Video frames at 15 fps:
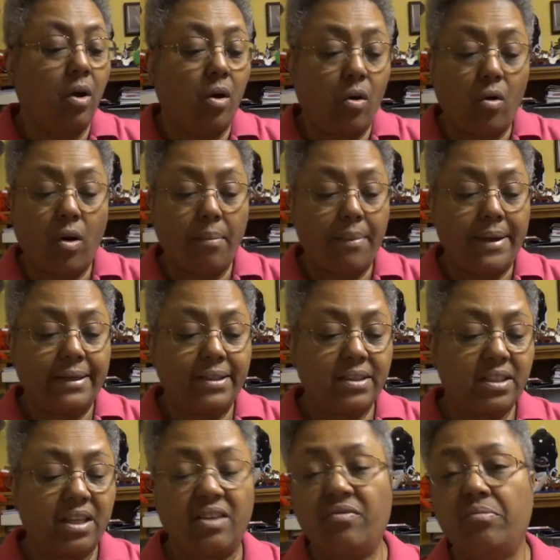Or I may
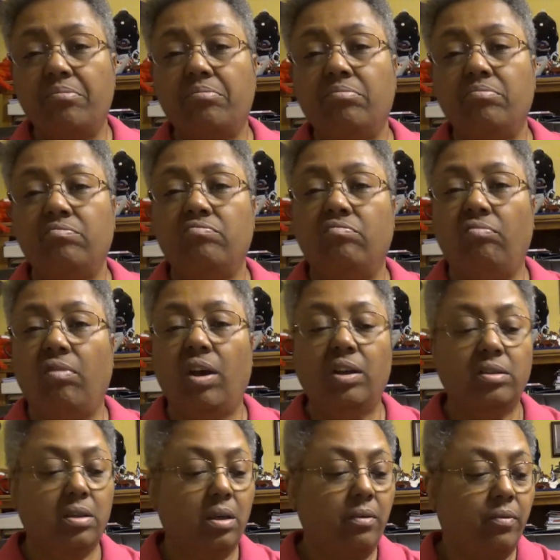just give them
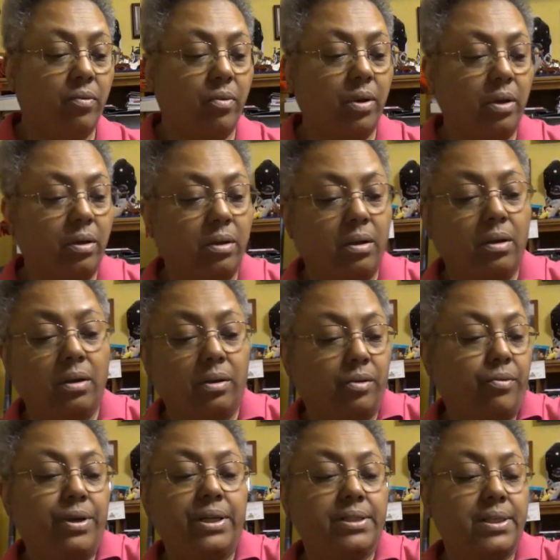as a giveaway.
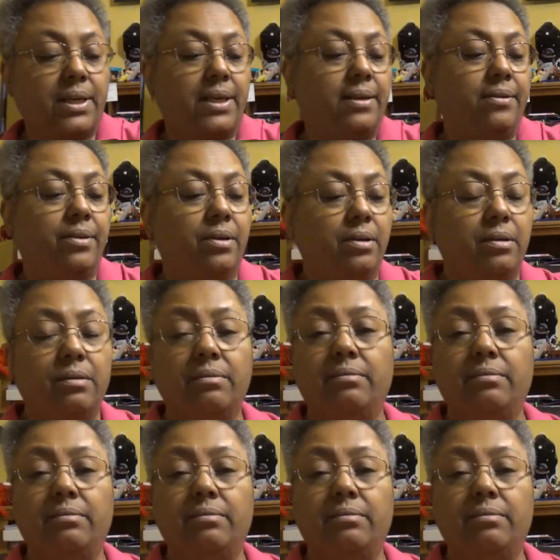Threads and the